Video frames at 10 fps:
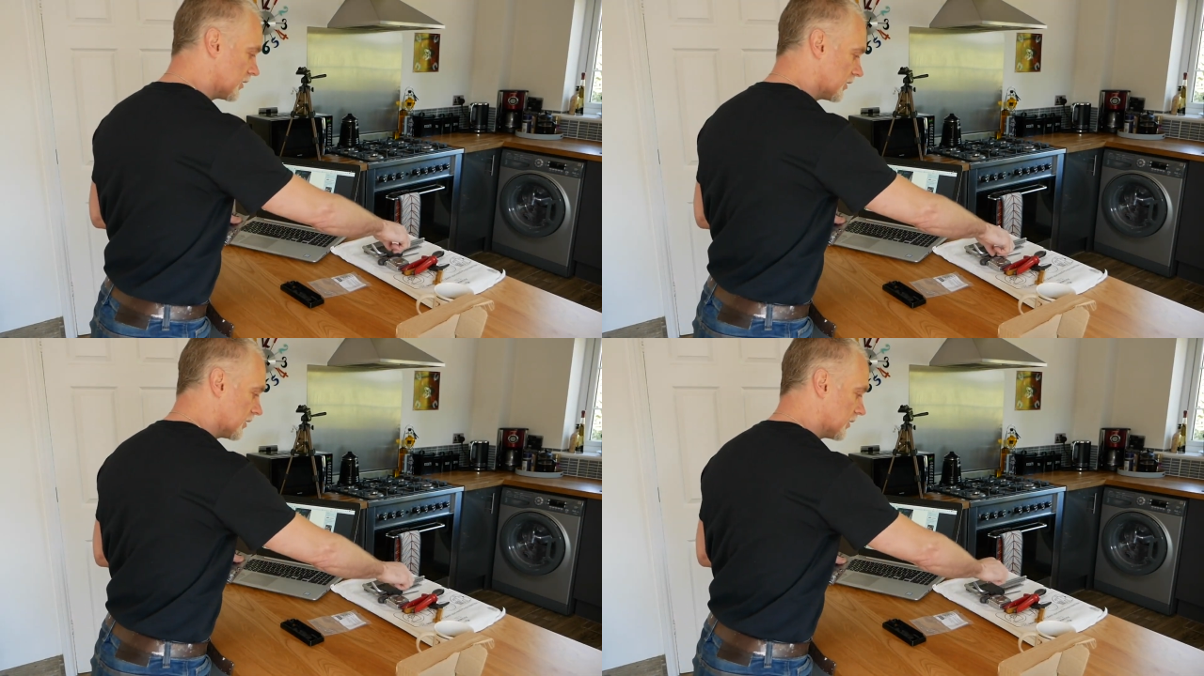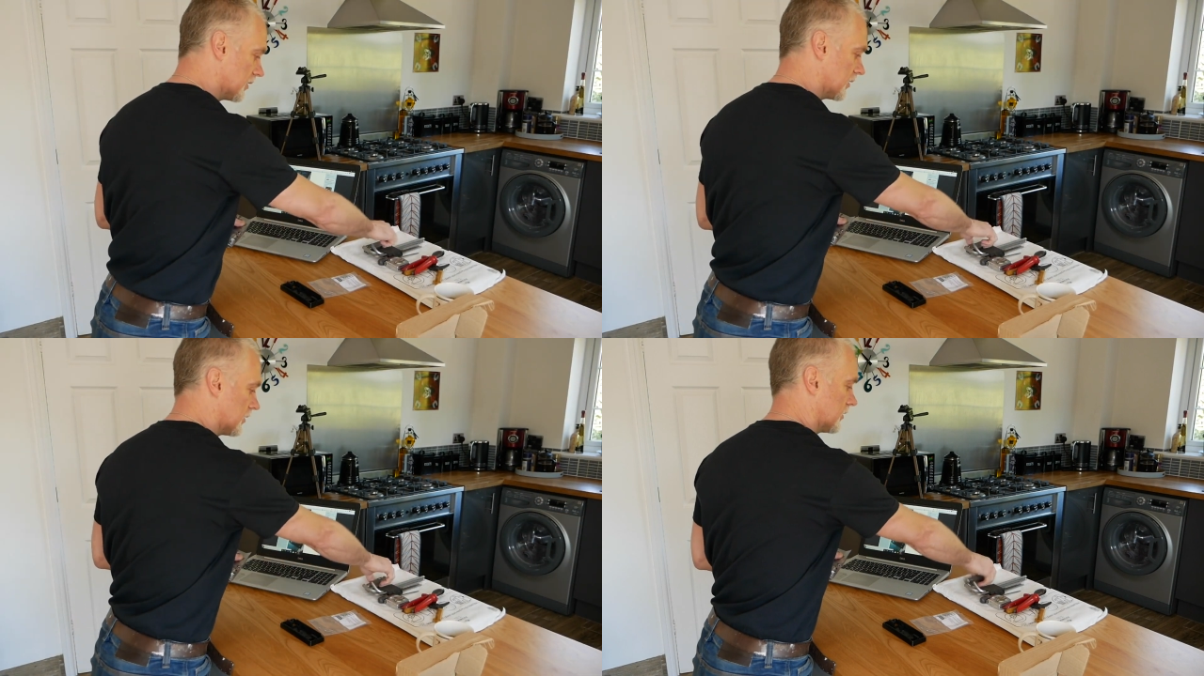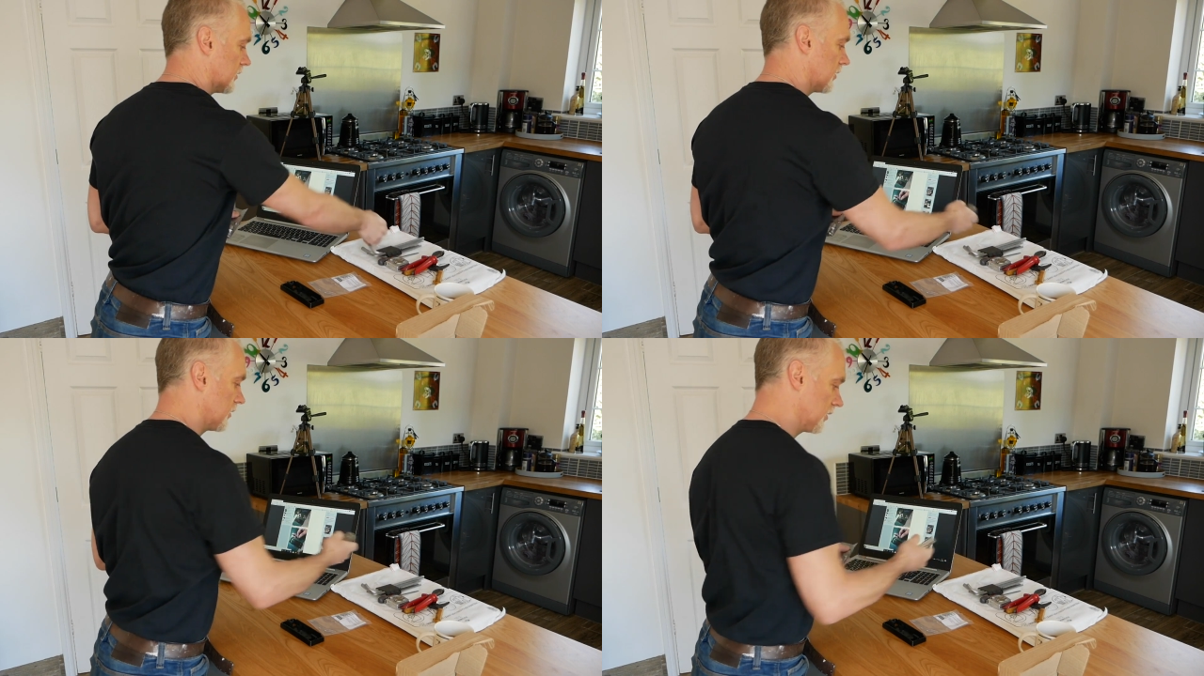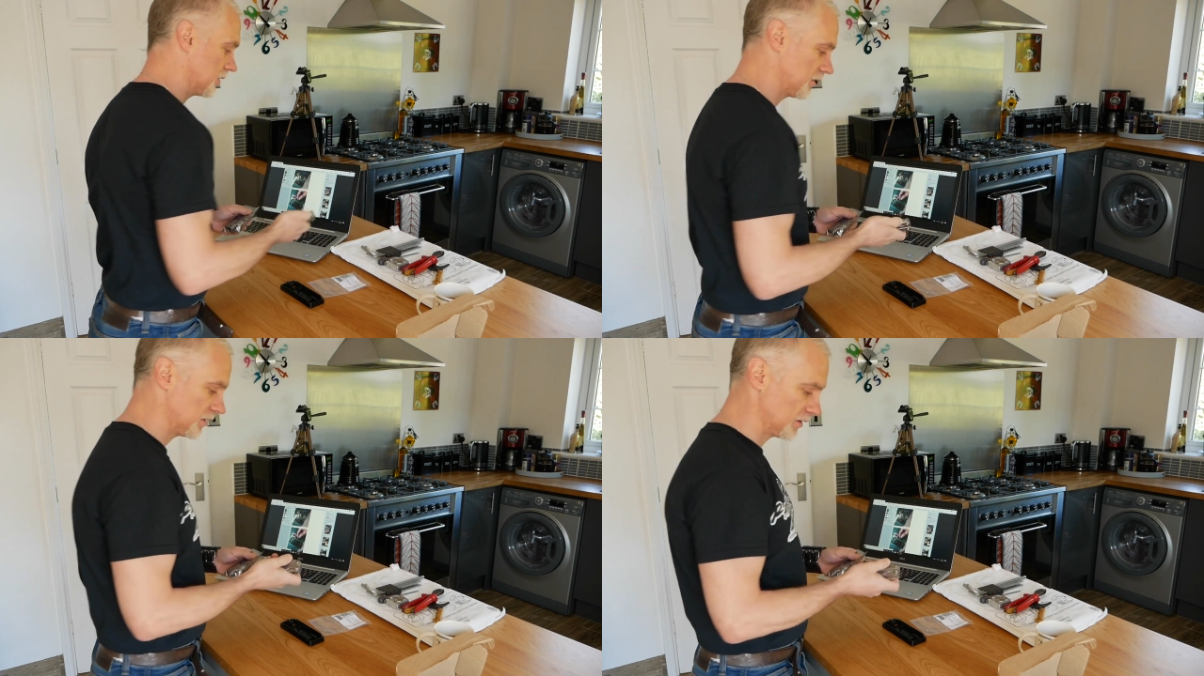
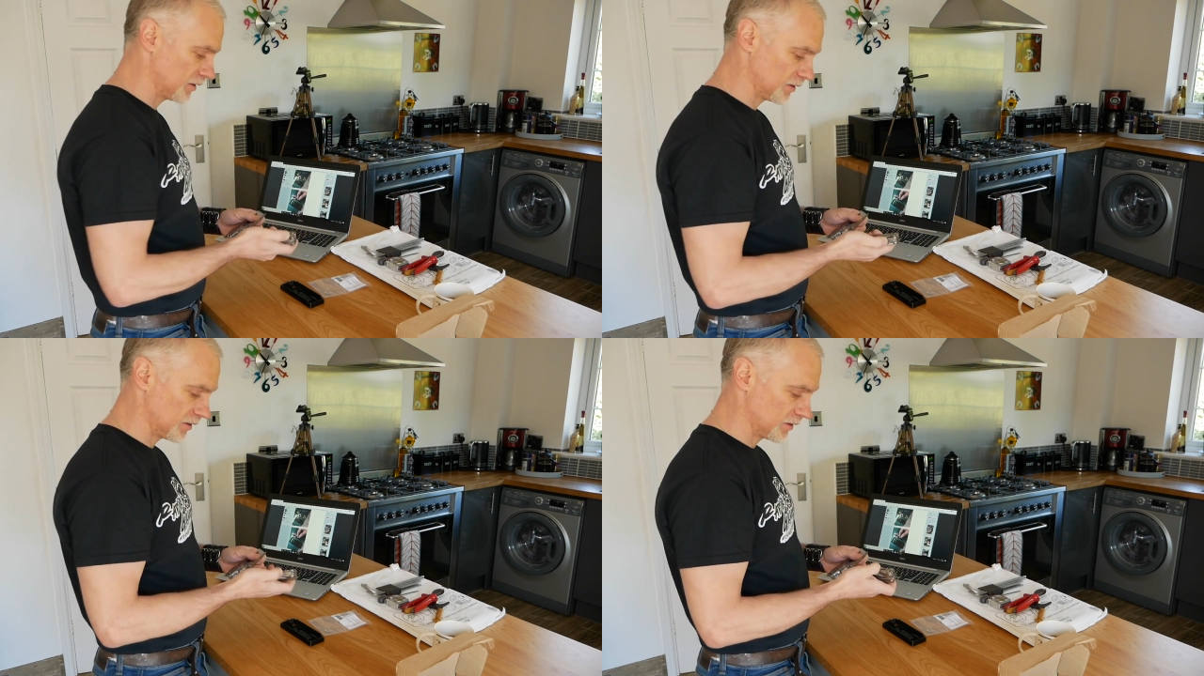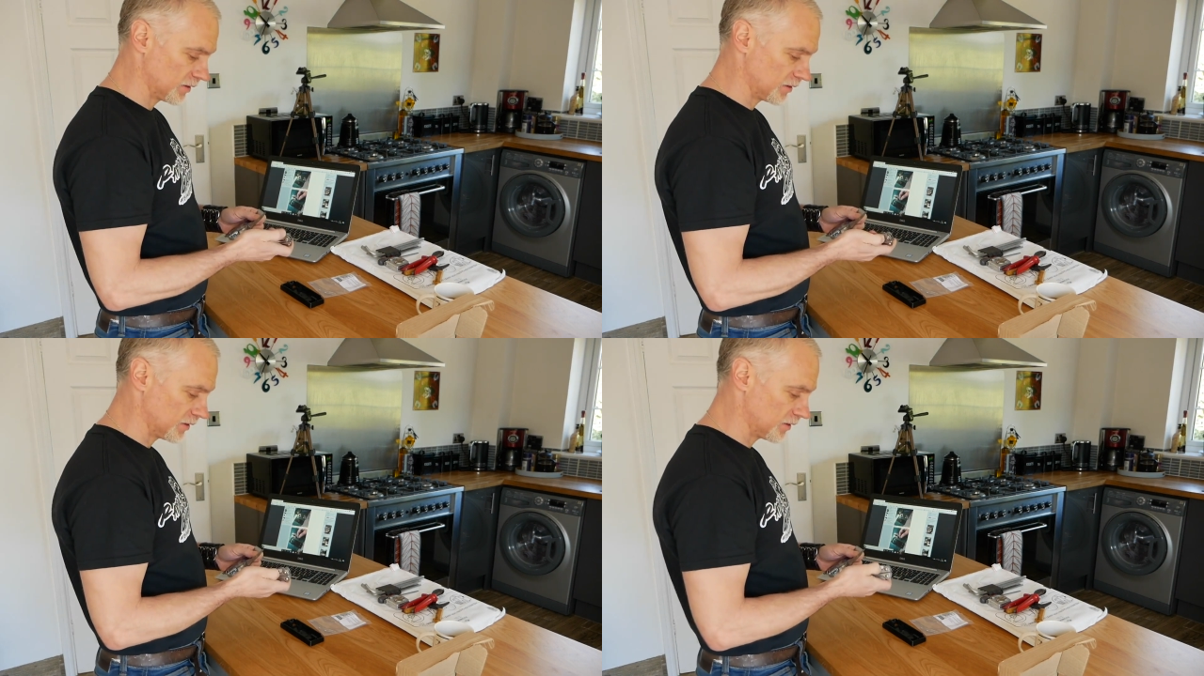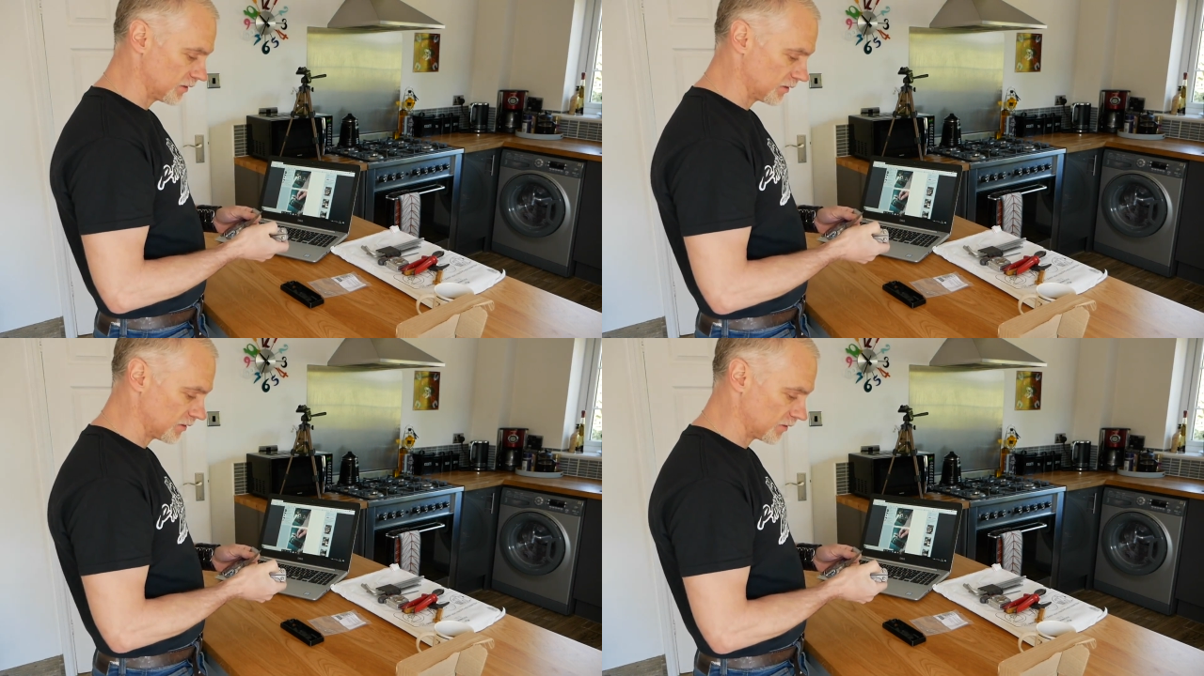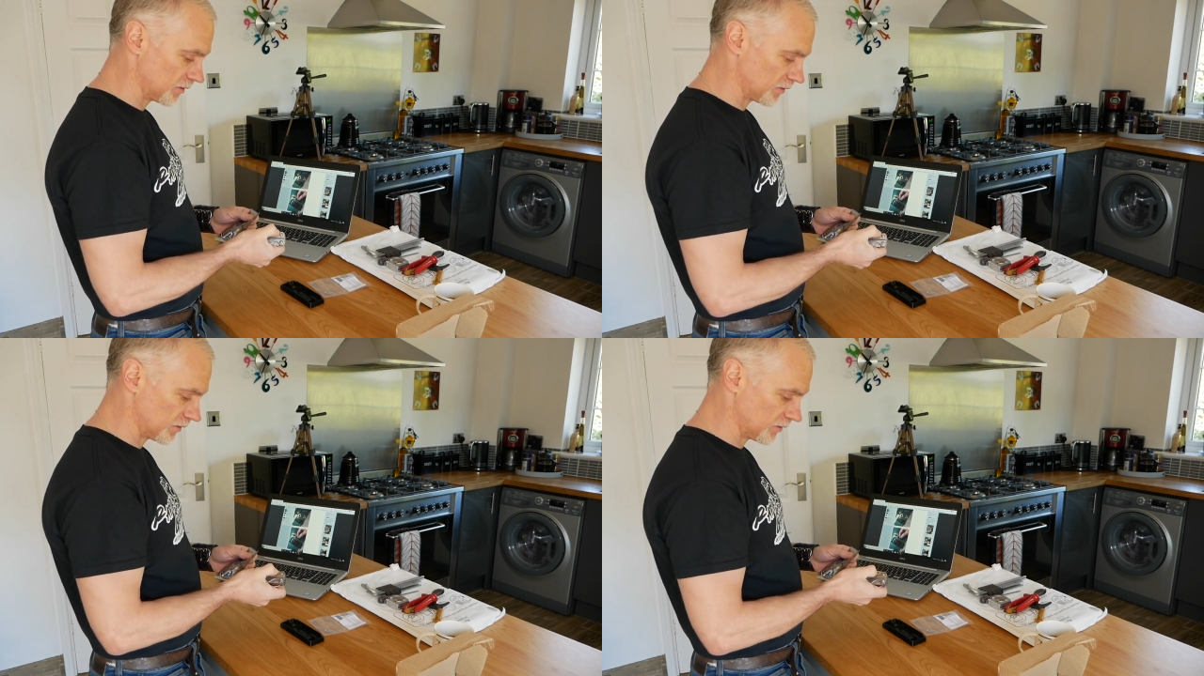
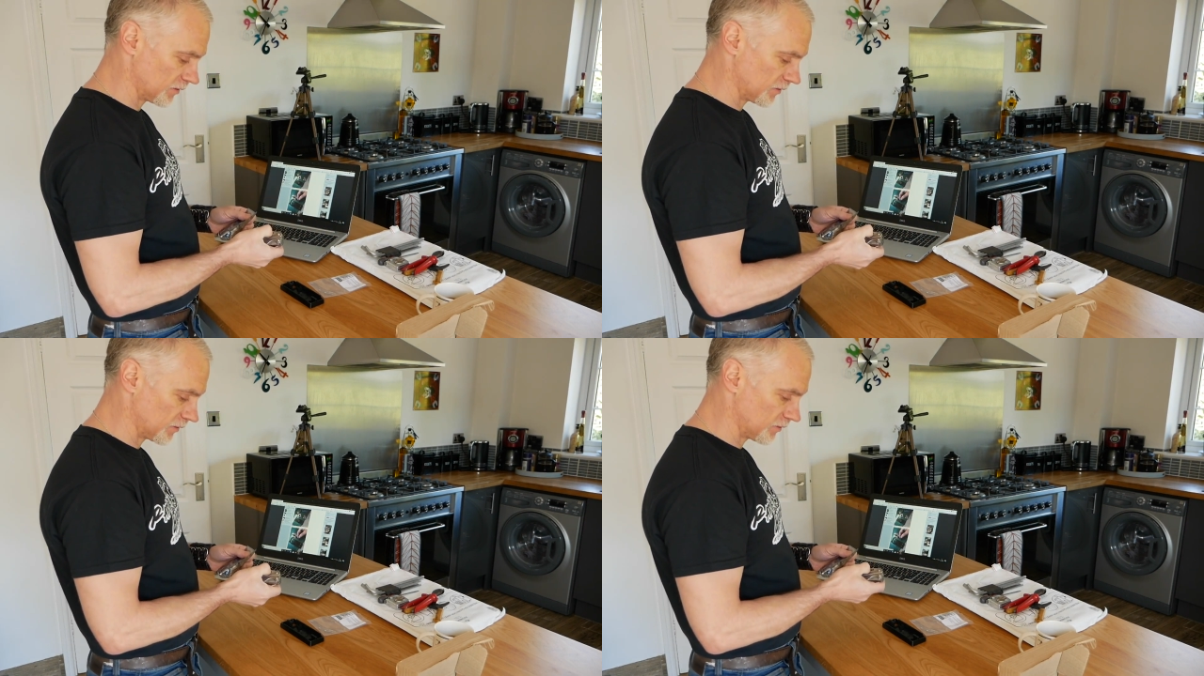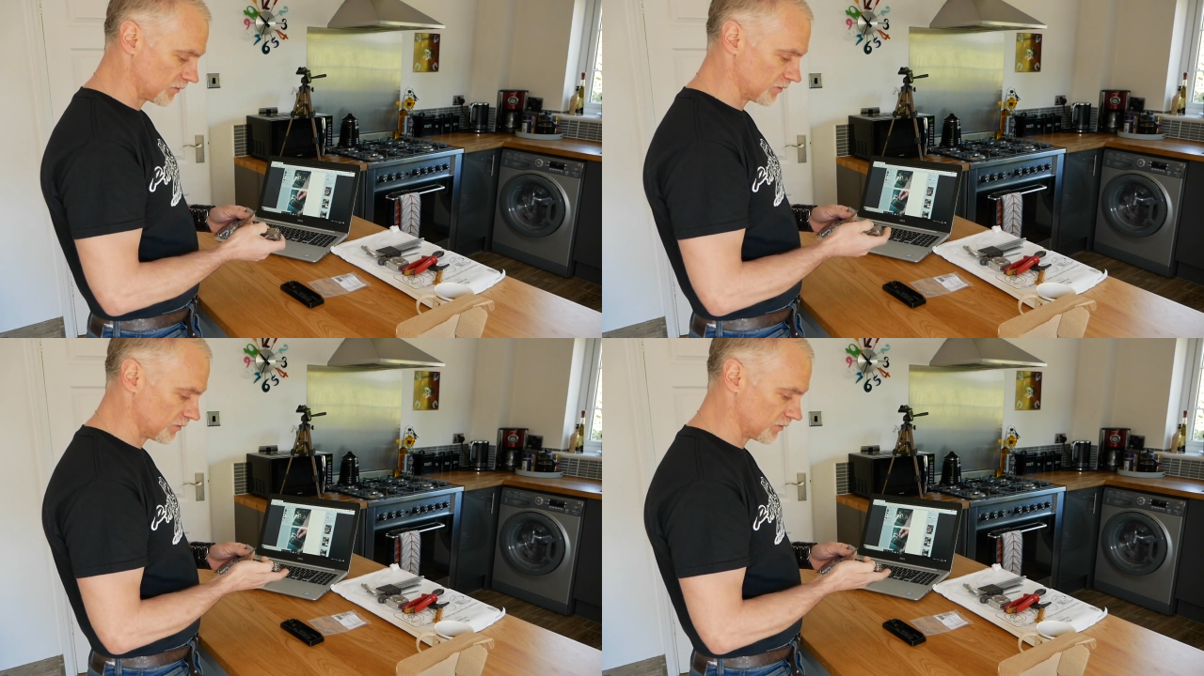Nothing is said.